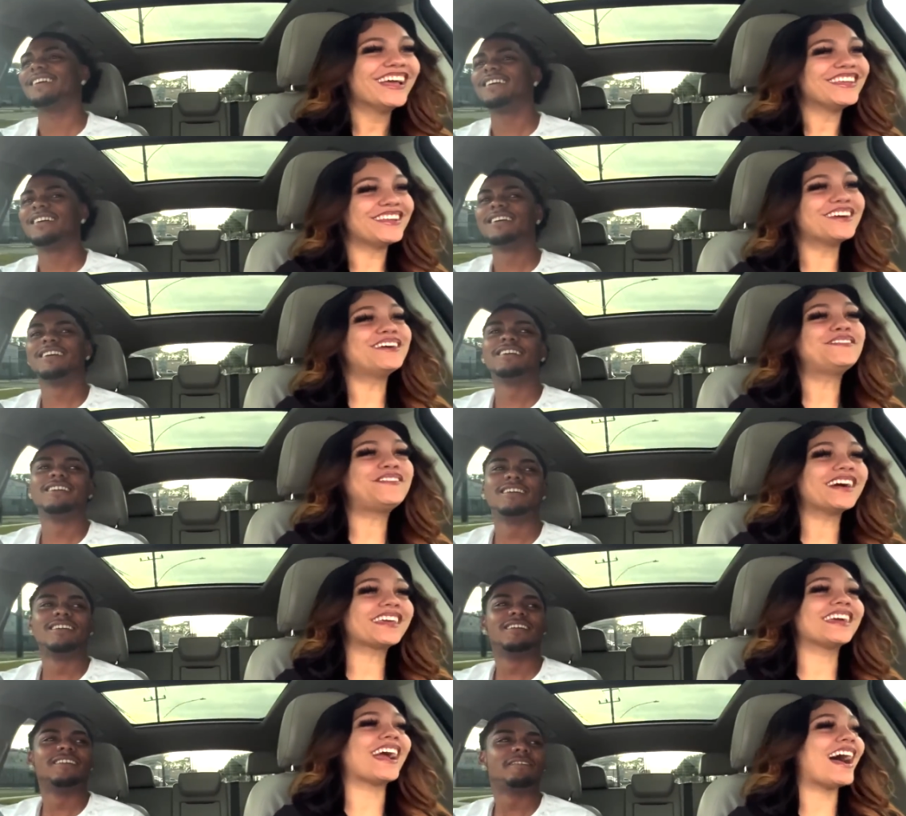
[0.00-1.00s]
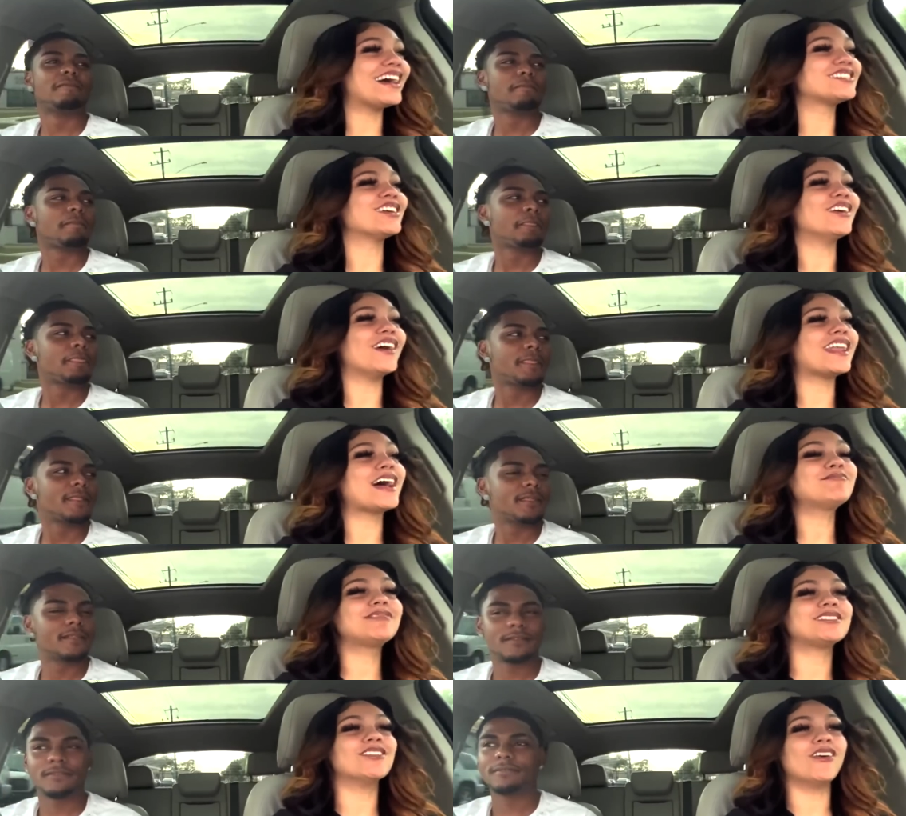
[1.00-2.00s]
Speaker 1: You're a fucking asshole. And I'm
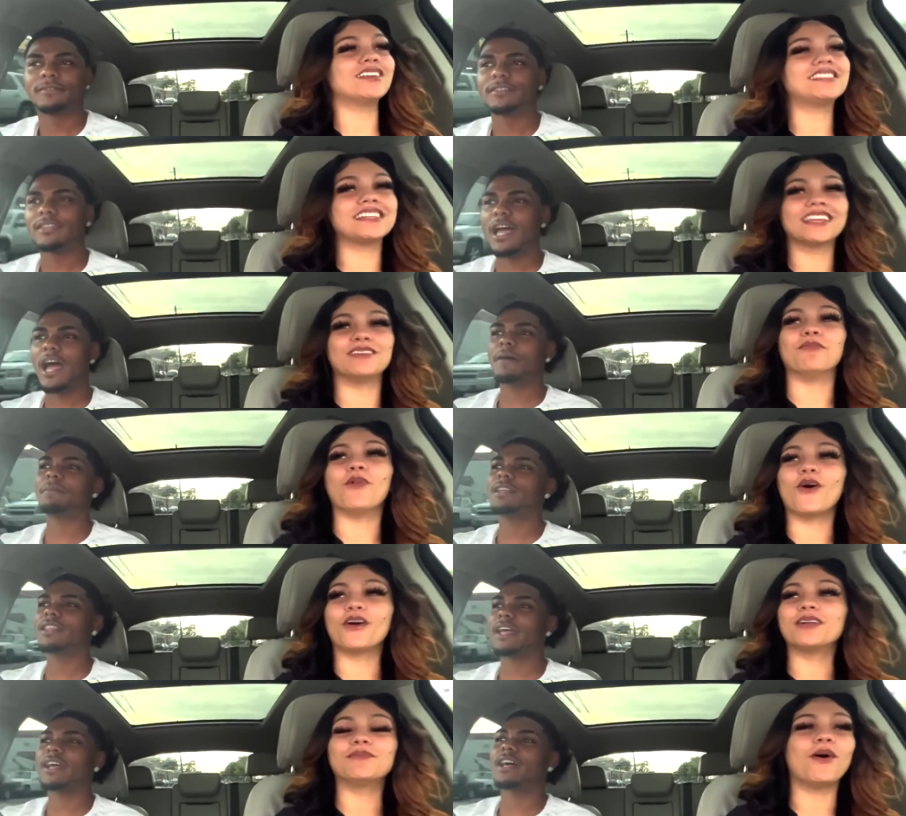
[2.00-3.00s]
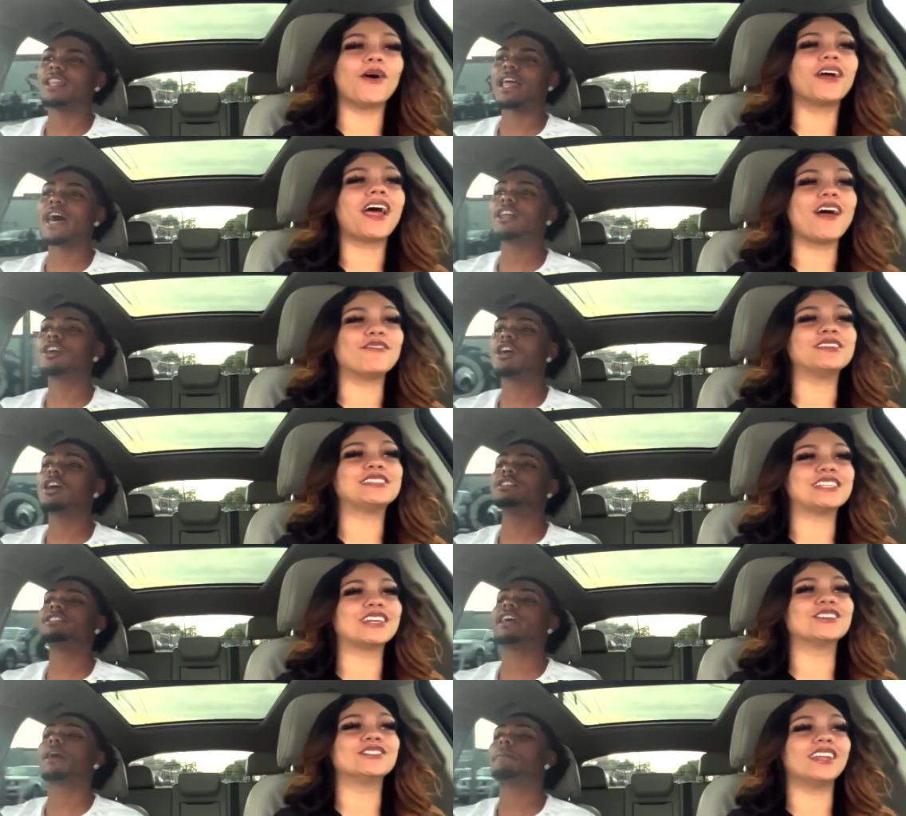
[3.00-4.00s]
just noticing
Speaker 2: it more and more every single day. A lot of girls,
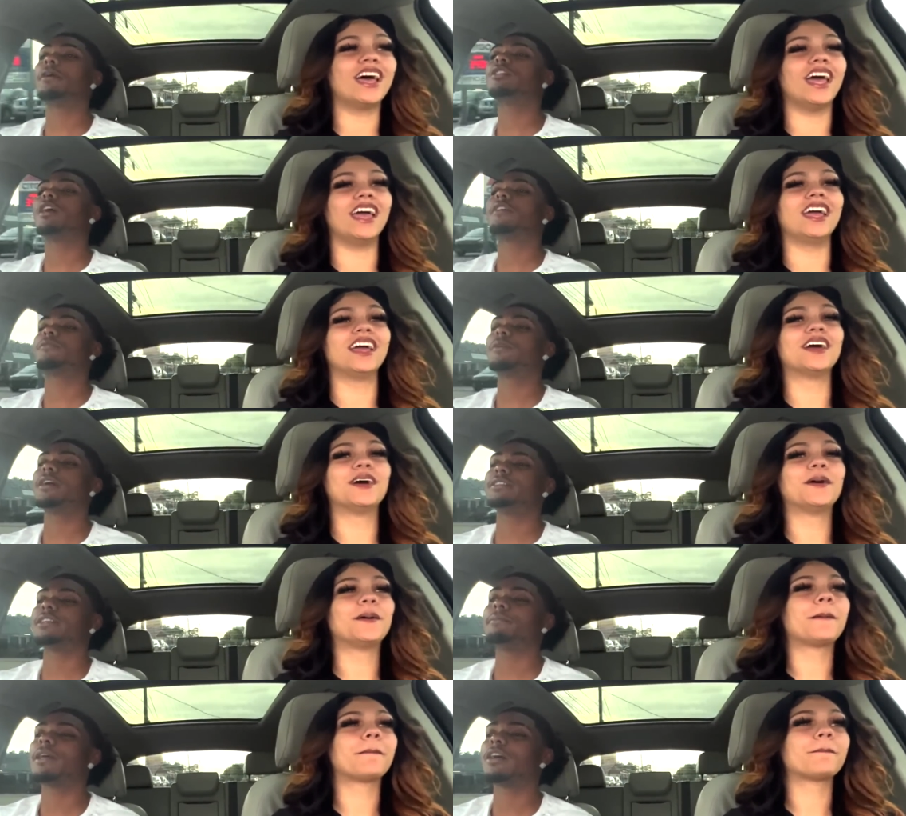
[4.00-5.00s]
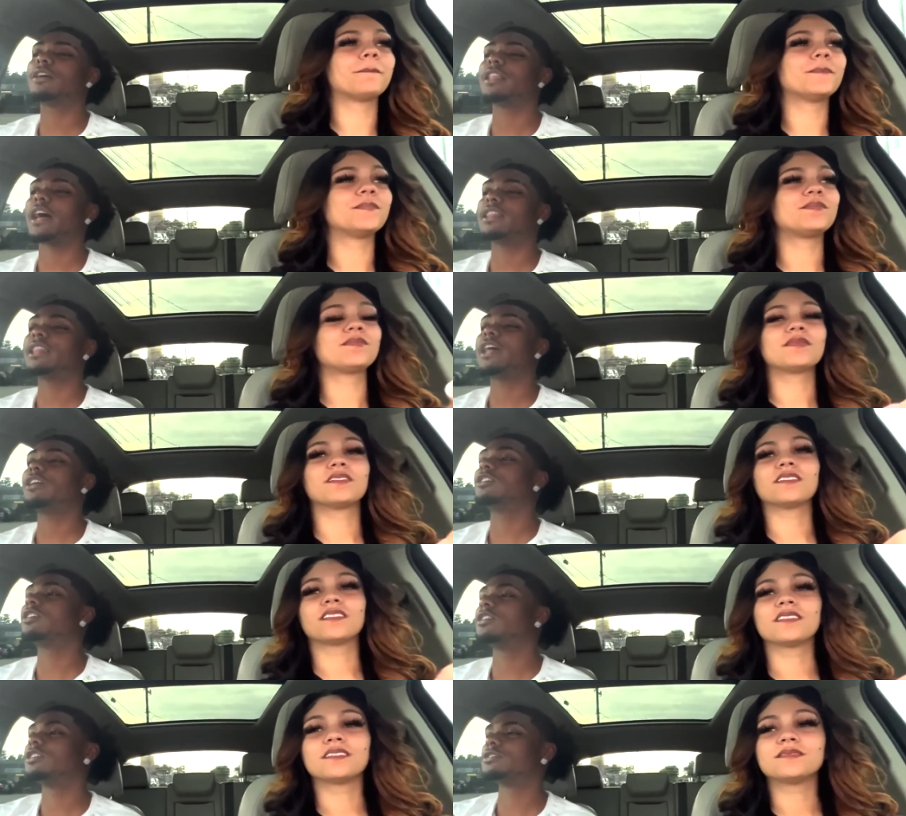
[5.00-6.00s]
they can pull off wigs. I'm not going to lie. A lot of girls.